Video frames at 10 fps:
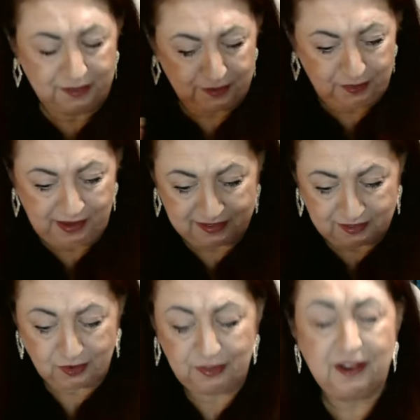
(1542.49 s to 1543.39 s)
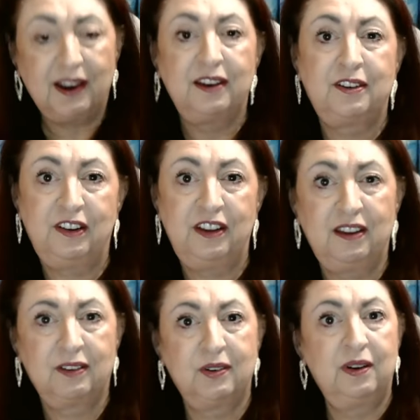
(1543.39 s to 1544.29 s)
who is, or the
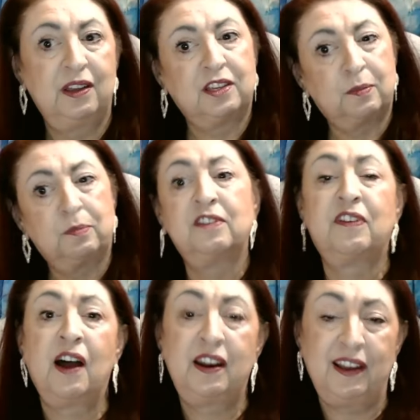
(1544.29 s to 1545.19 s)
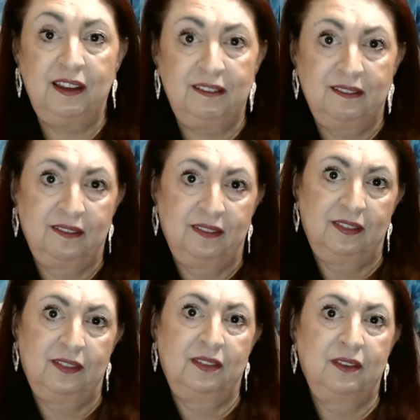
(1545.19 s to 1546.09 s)
country who is providing
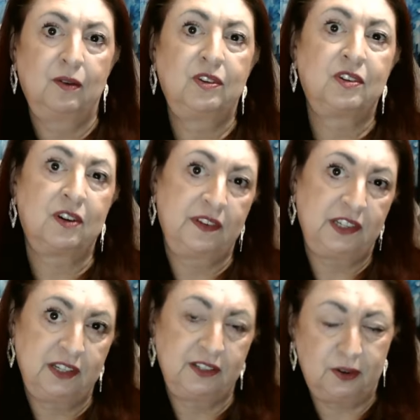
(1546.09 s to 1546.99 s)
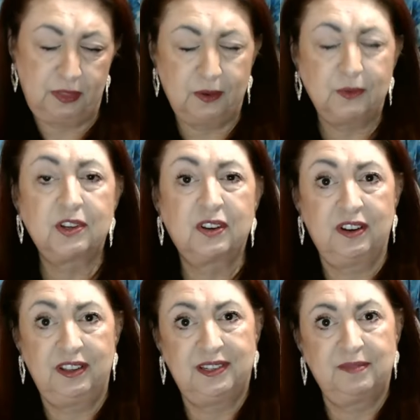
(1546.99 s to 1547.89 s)
those services or those
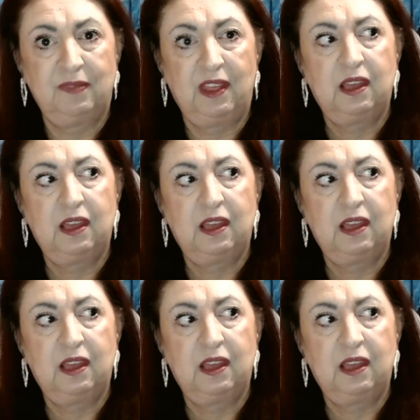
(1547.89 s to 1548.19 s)
goods.